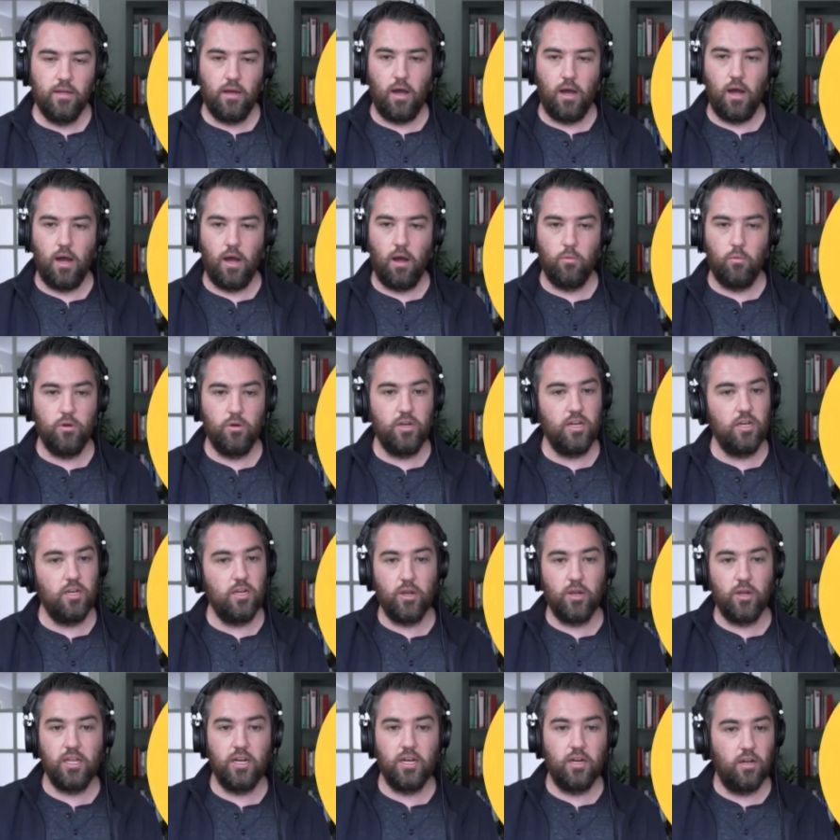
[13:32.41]
Uh, we need to
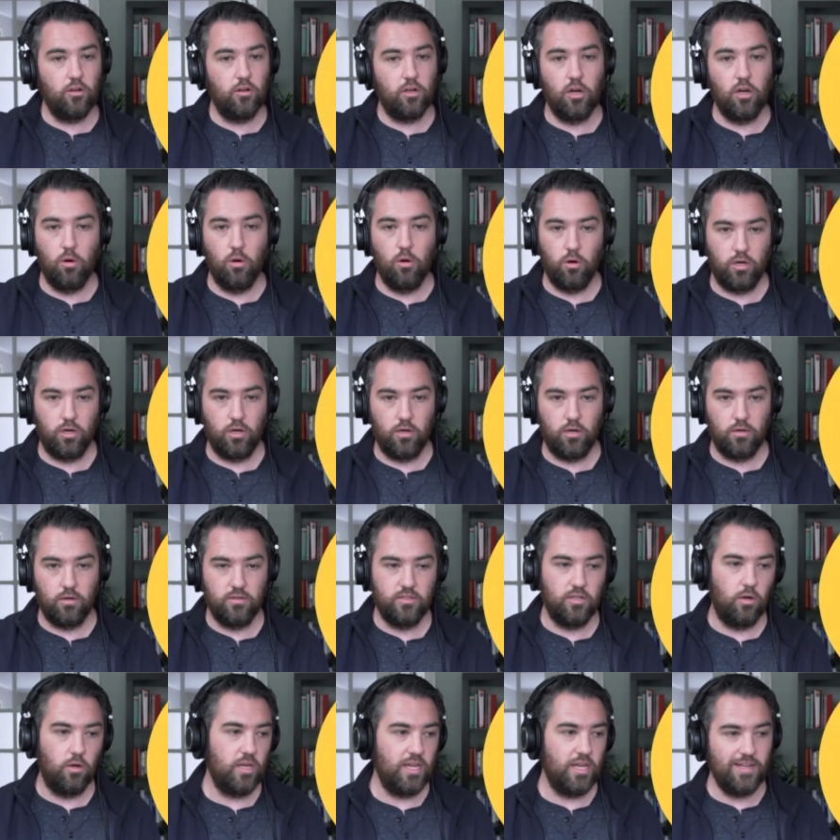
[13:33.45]
bring in another coworker
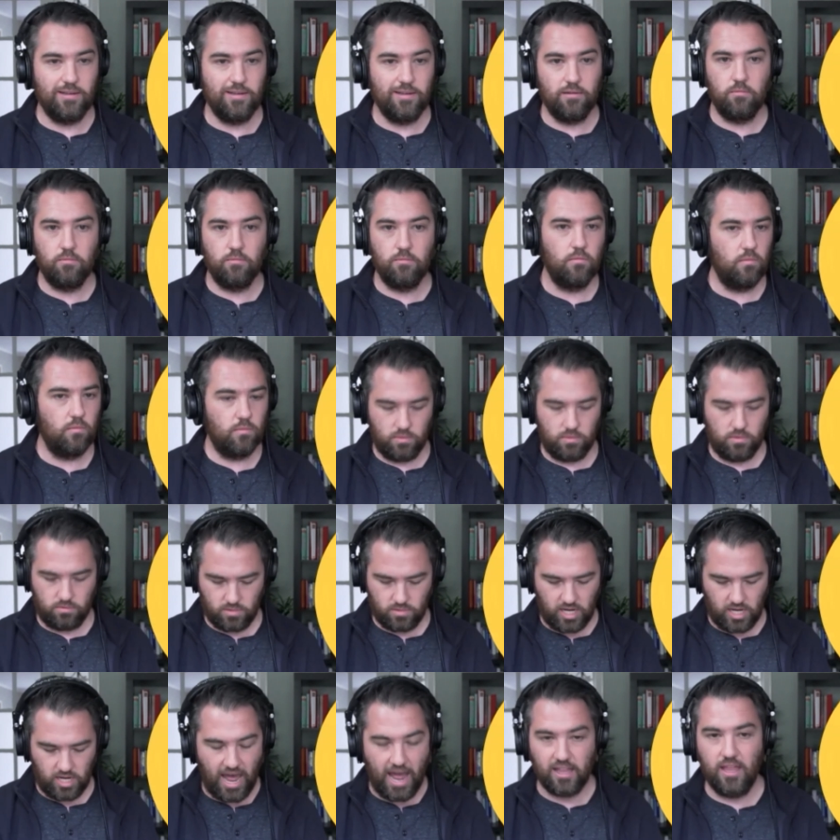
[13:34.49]
so we can
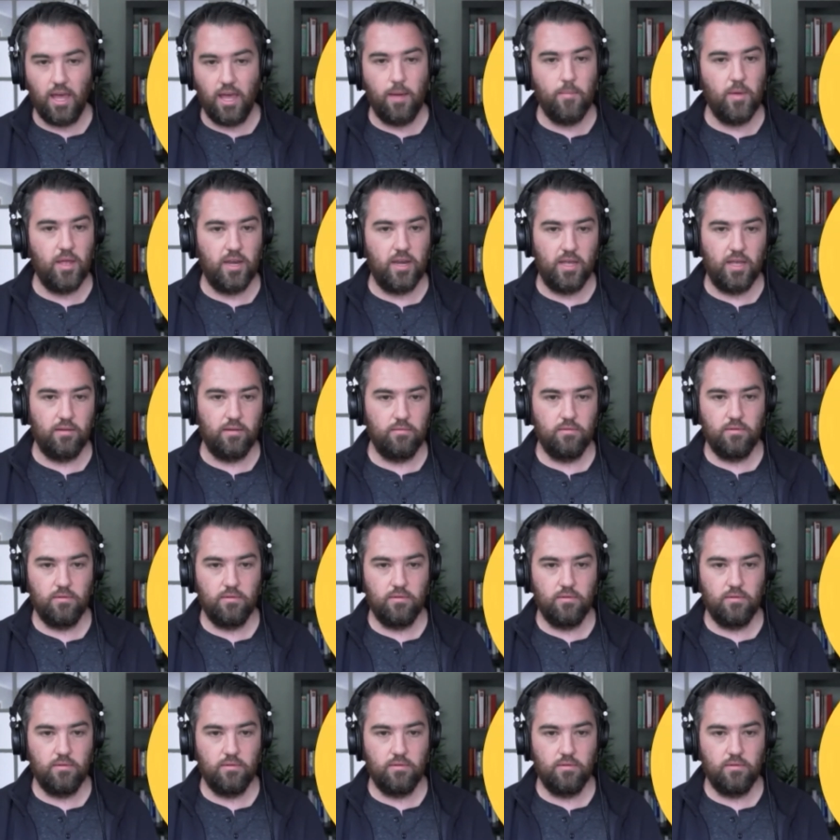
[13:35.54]
tag them in it.